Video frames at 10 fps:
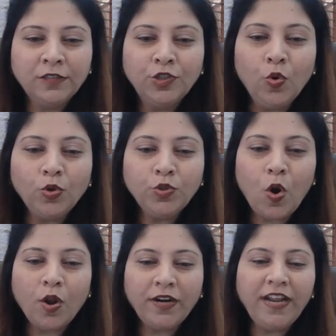You
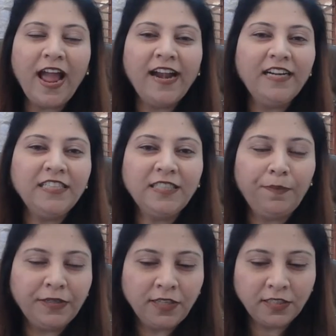already
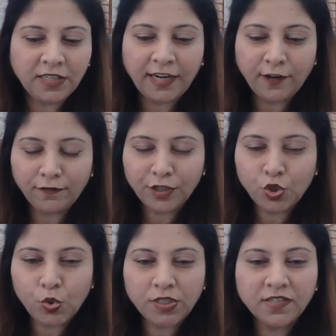anticipate such kind of
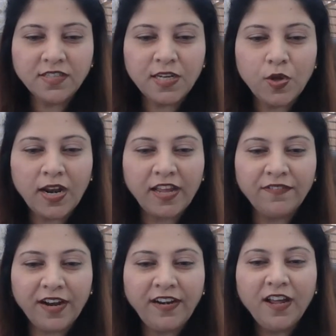situations in your life,
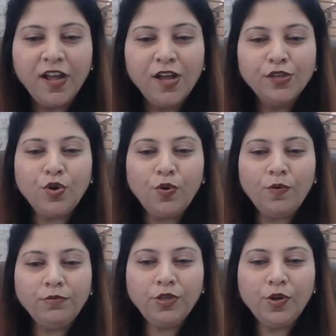right?
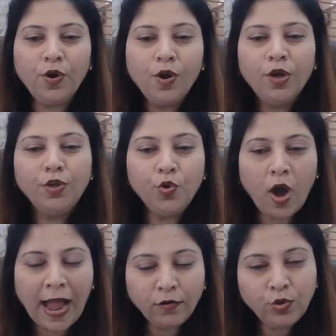So
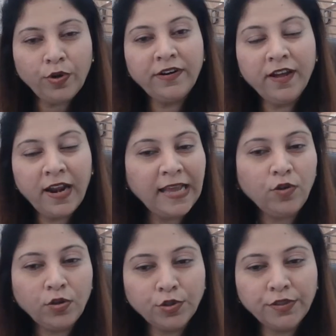you have to realize
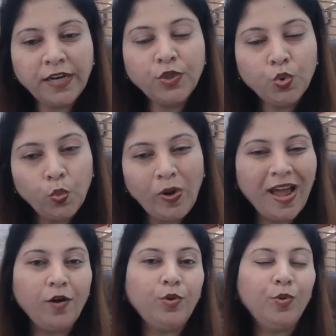also that you will
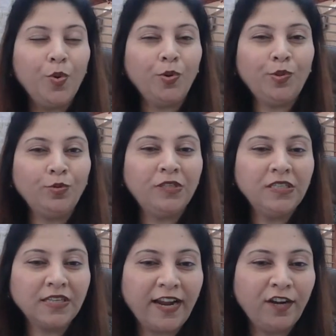have to go through
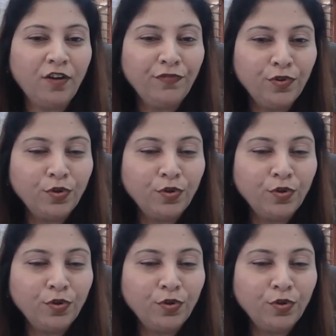these kind of,